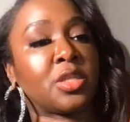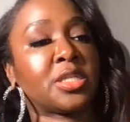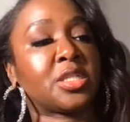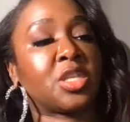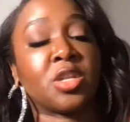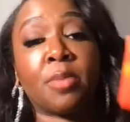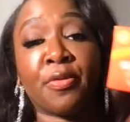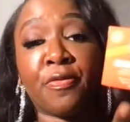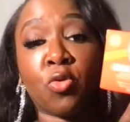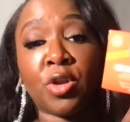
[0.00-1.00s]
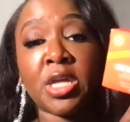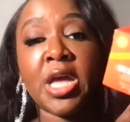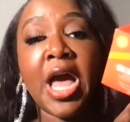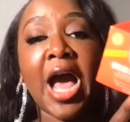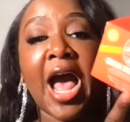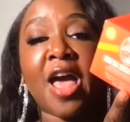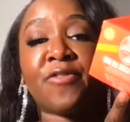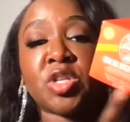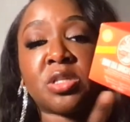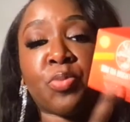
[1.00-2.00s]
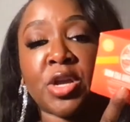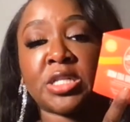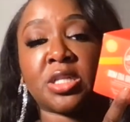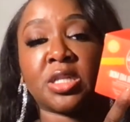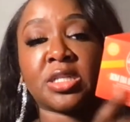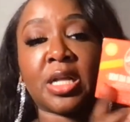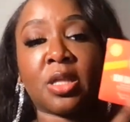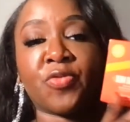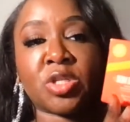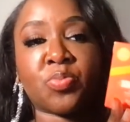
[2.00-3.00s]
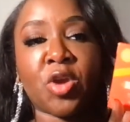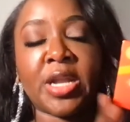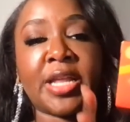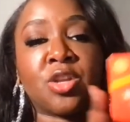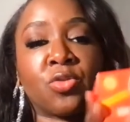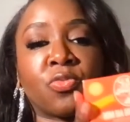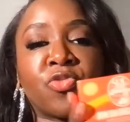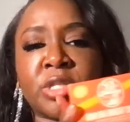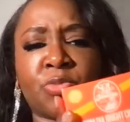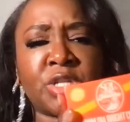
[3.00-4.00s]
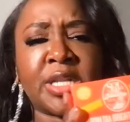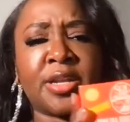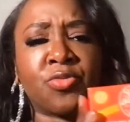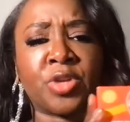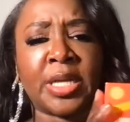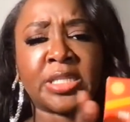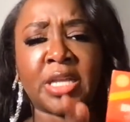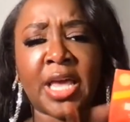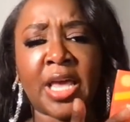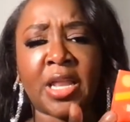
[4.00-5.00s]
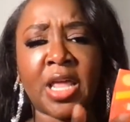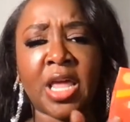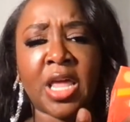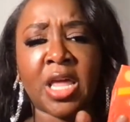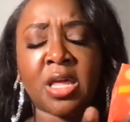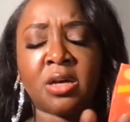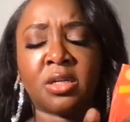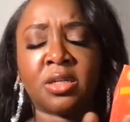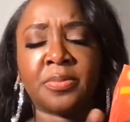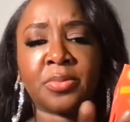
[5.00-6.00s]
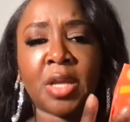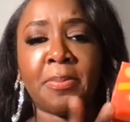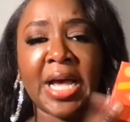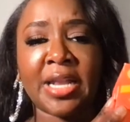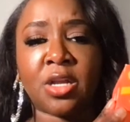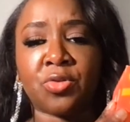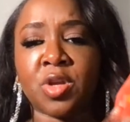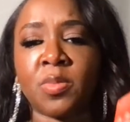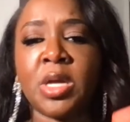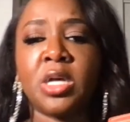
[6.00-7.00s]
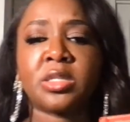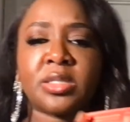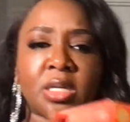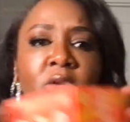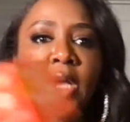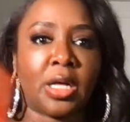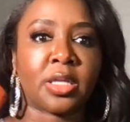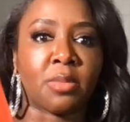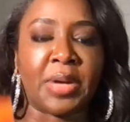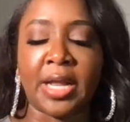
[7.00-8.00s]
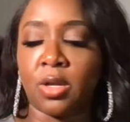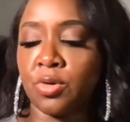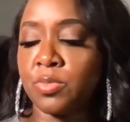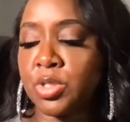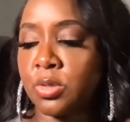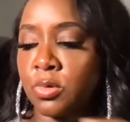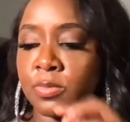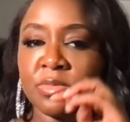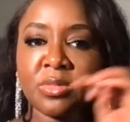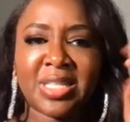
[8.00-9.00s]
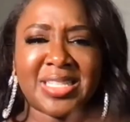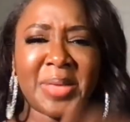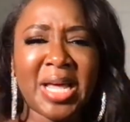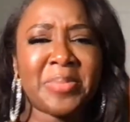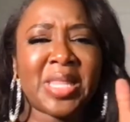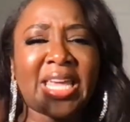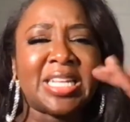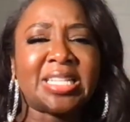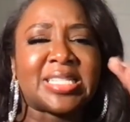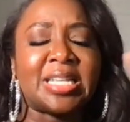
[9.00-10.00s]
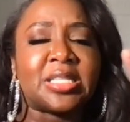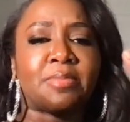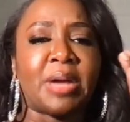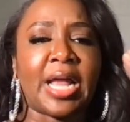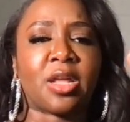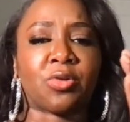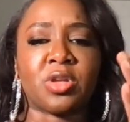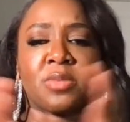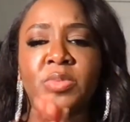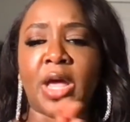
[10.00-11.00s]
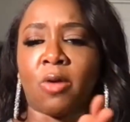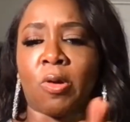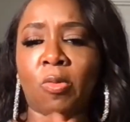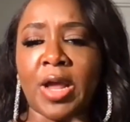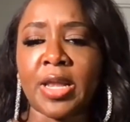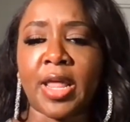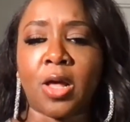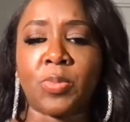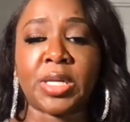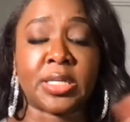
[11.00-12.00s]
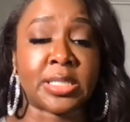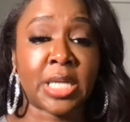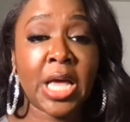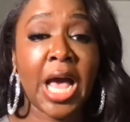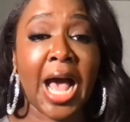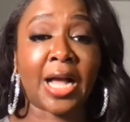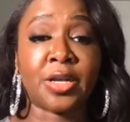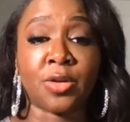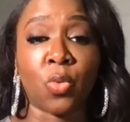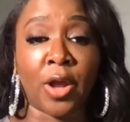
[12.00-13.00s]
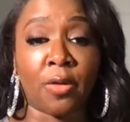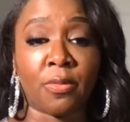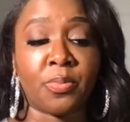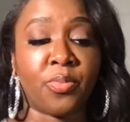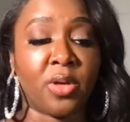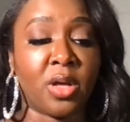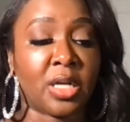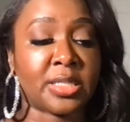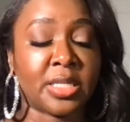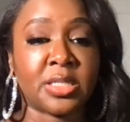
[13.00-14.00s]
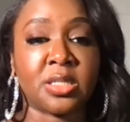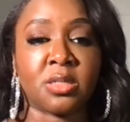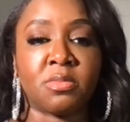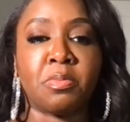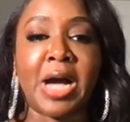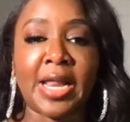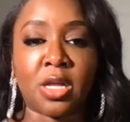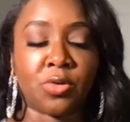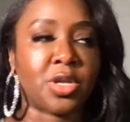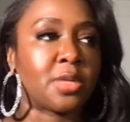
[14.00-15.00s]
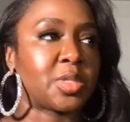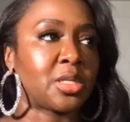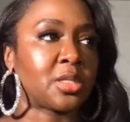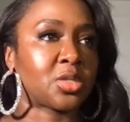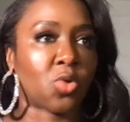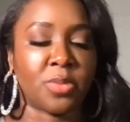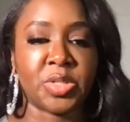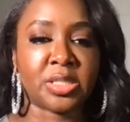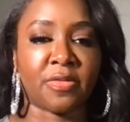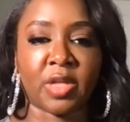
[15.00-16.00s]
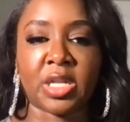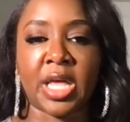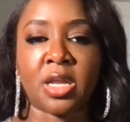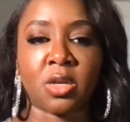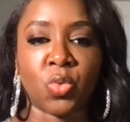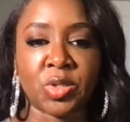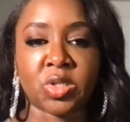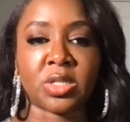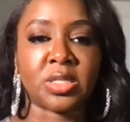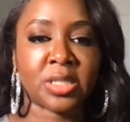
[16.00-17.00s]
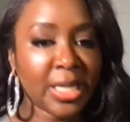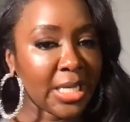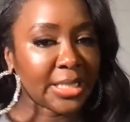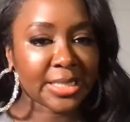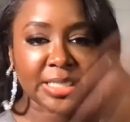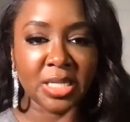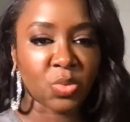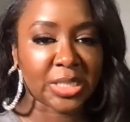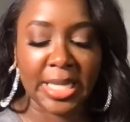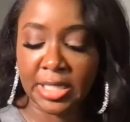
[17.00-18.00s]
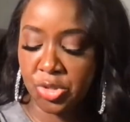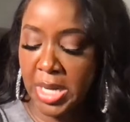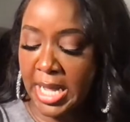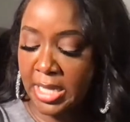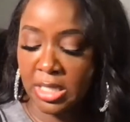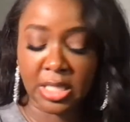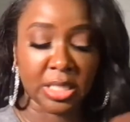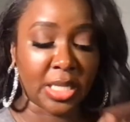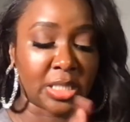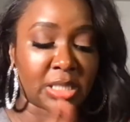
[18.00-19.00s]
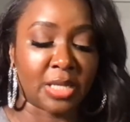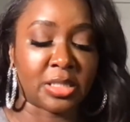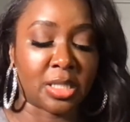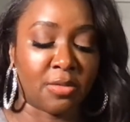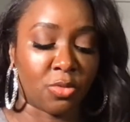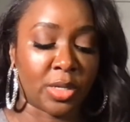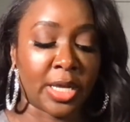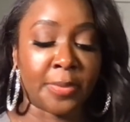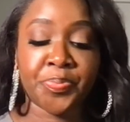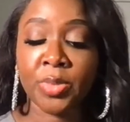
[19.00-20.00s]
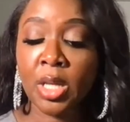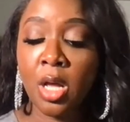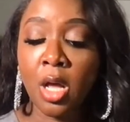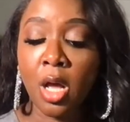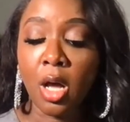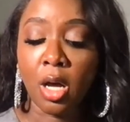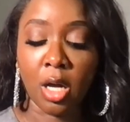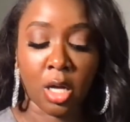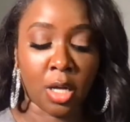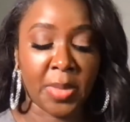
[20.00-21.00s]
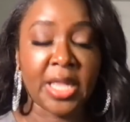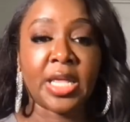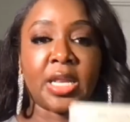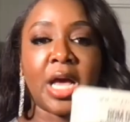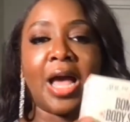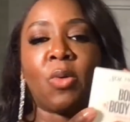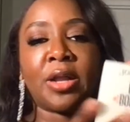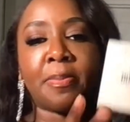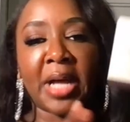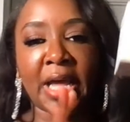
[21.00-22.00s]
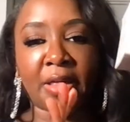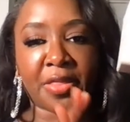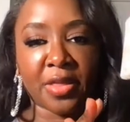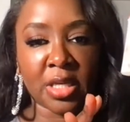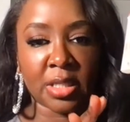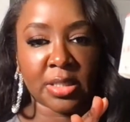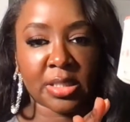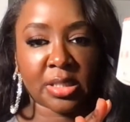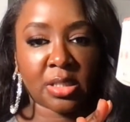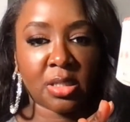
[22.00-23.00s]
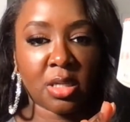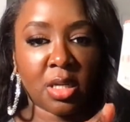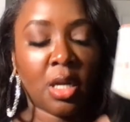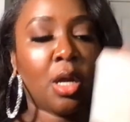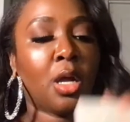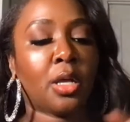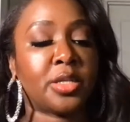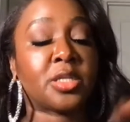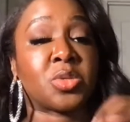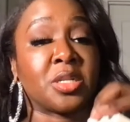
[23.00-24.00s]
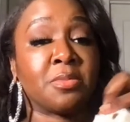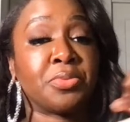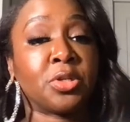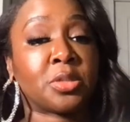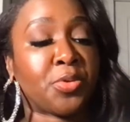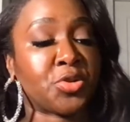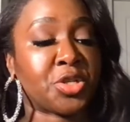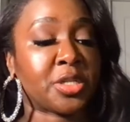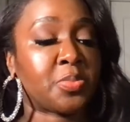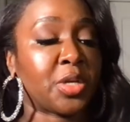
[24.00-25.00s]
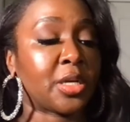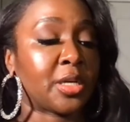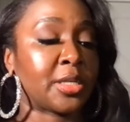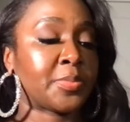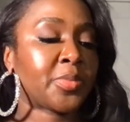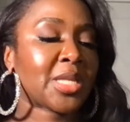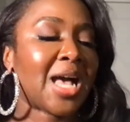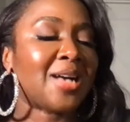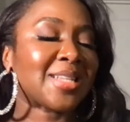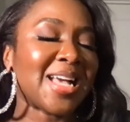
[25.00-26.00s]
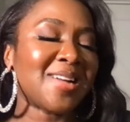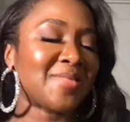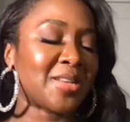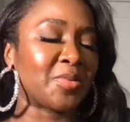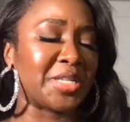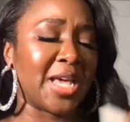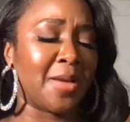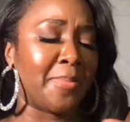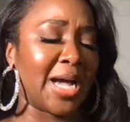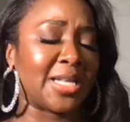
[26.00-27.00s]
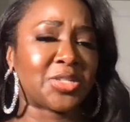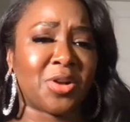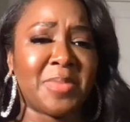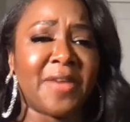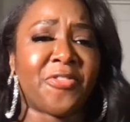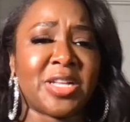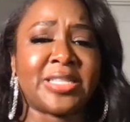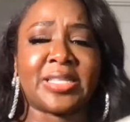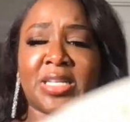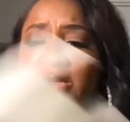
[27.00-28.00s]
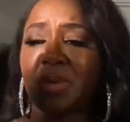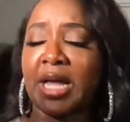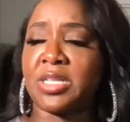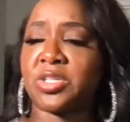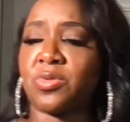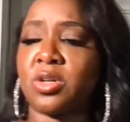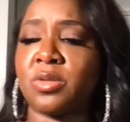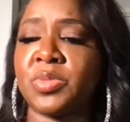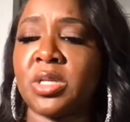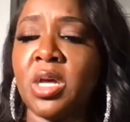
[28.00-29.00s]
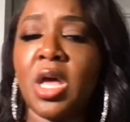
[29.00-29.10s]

This is the number 40. I have the spray to this and I love the spray. And I didn't, for some reason, I didn't realize they had a um, body cream. I was like, okay, I'll get the body cream too. Cause I'm like, I'm like in a scented body cream era right now because I couldn't wear uh, scented body creams and scrubs and stuff like that in the winter because skin was like dry and, and sensitive and whatnot. Um, and then I wound up buying this. This was an impulse purchase because I was like, I don't need no damn body scrub. My friend sells body scrubs.